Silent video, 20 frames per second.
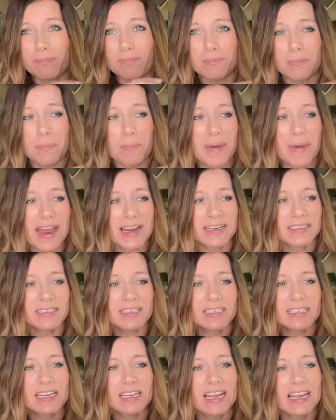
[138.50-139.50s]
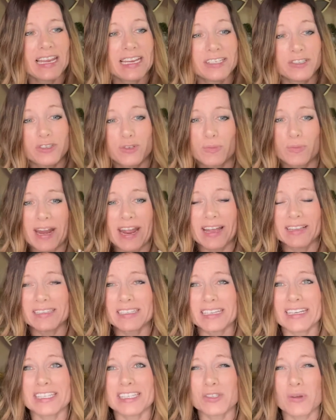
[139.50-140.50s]
bent in
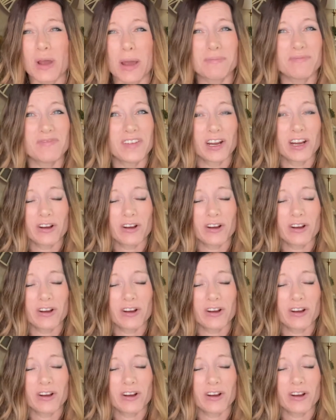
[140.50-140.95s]
transit, so I'm